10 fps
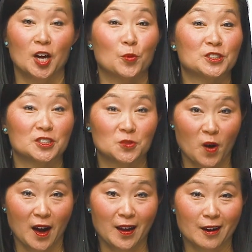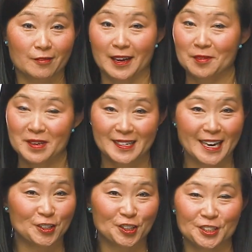which is why our
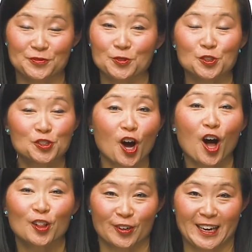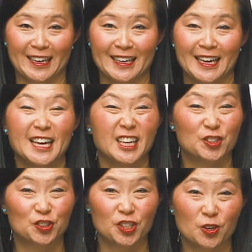recommendation, if you can tolerate it,
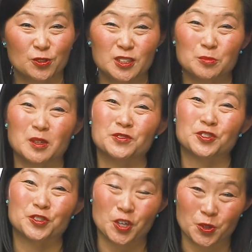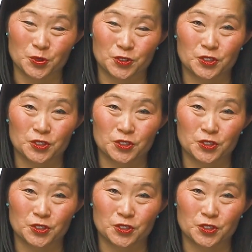get your toes above your nose.